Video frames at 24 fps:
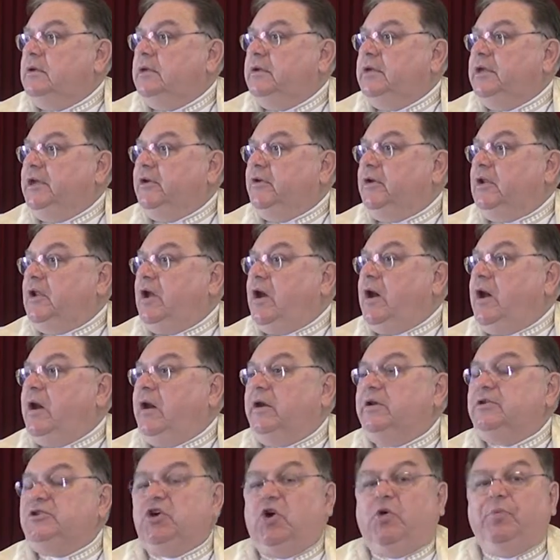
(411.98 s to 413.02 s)
near a
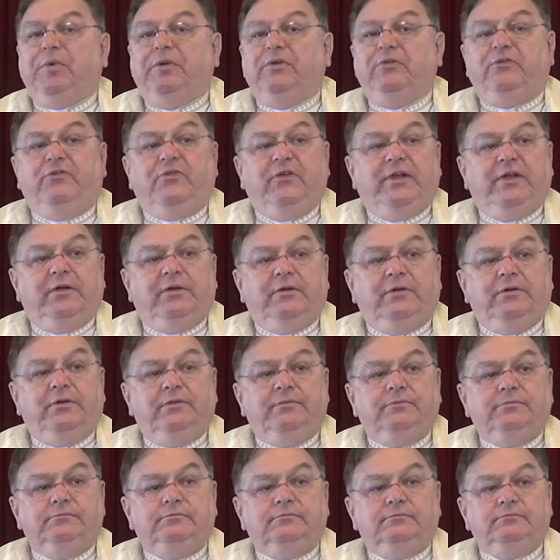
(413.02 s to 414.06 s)
large open field.
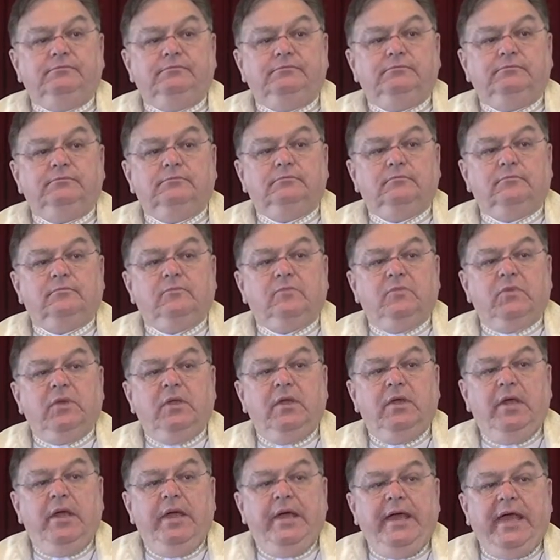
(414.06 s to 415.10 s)

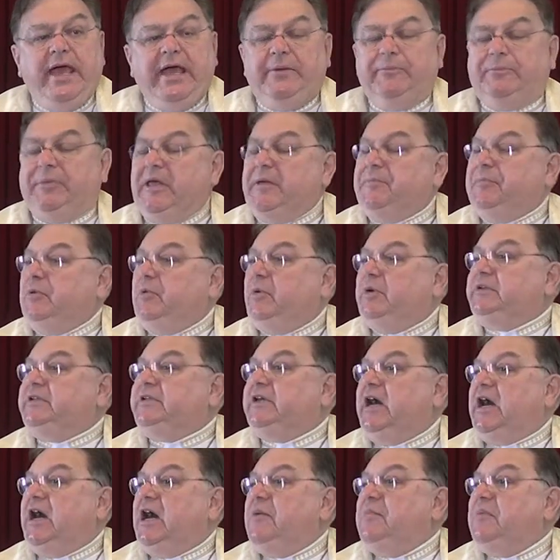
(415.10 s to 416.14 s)
And people would
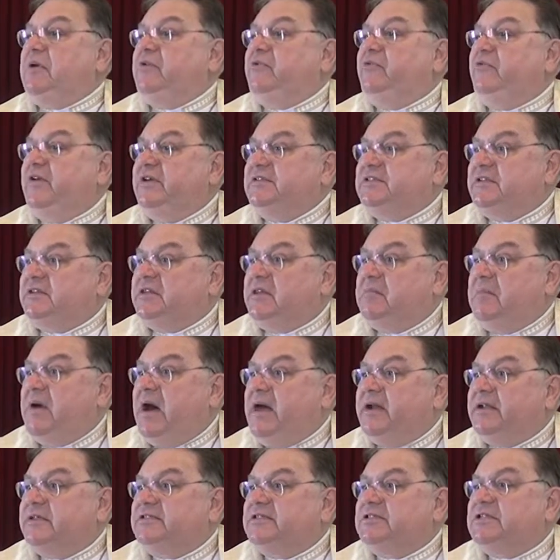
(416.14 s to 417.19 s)
come and visit the
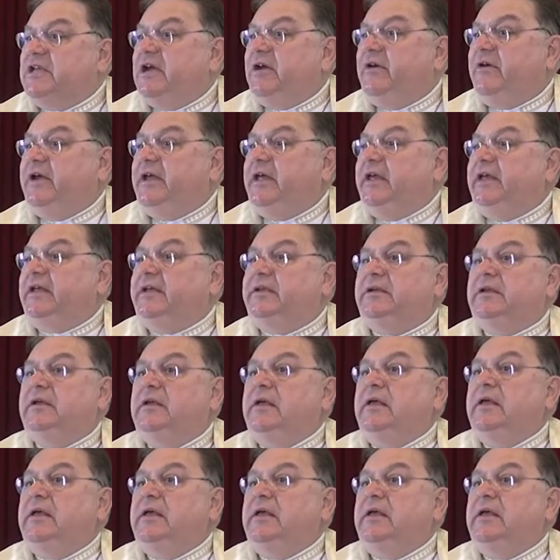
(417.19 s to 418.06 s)
monastery and